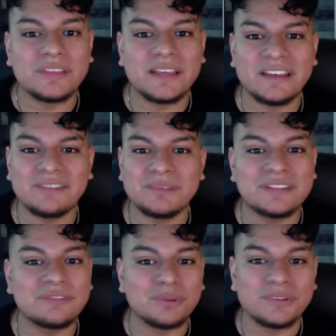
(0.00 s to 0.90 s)
that have been
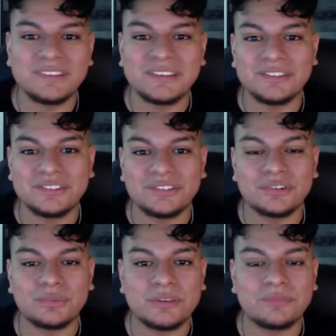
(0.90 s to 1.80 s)
influencing us a
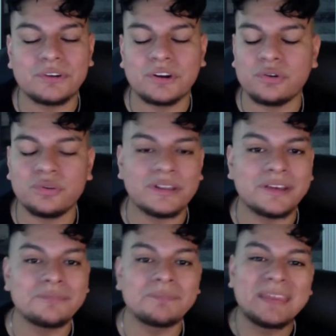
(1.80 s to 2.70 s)
certain way for our whole
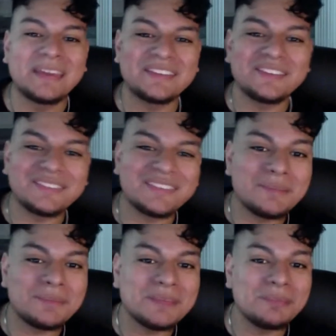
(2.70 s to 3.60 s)
life. They're the
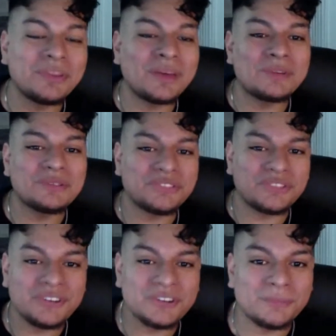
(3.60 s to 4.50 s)
same people that when you
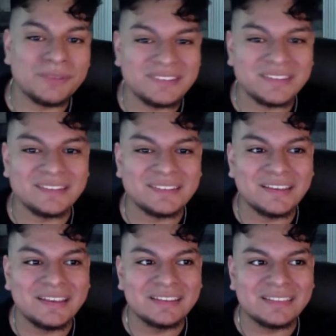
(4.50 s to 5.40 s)
start your business,
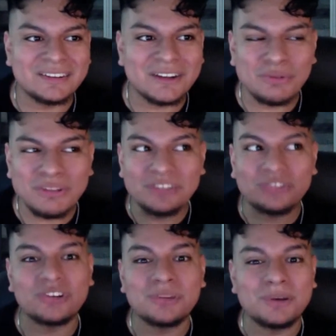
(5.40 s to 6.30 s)
they're not really
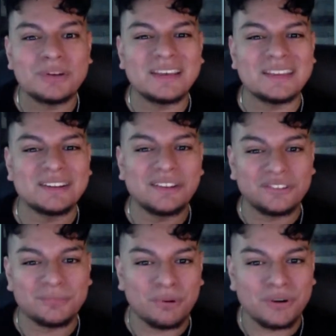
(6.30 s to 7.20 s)
sure about it and they're not
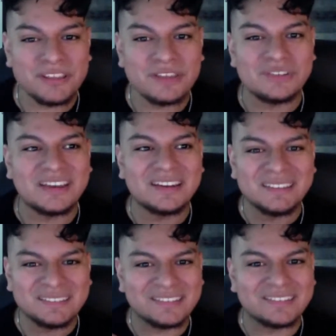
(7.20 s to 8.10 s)
supporting you. And you kind
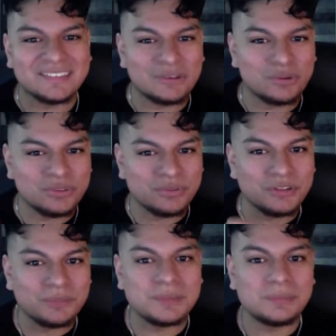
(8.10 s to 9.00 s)
of get to see who the
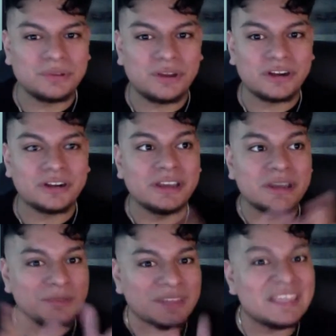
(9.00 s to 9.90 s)
real people are.
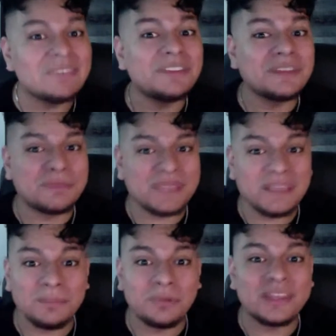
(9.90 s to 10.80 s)
But even the
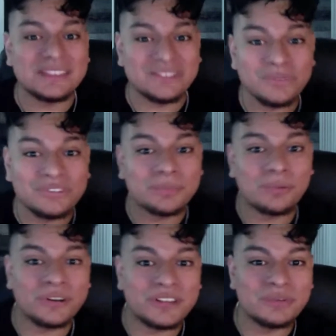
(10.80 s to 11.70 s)
people that do
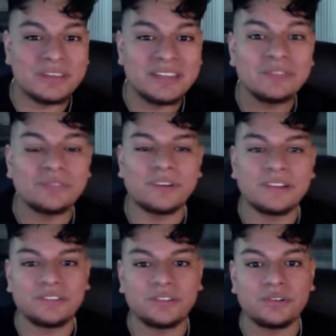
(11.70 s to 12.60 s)
support you in your friend
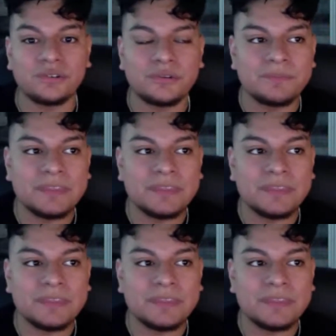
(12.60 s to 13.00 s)
circle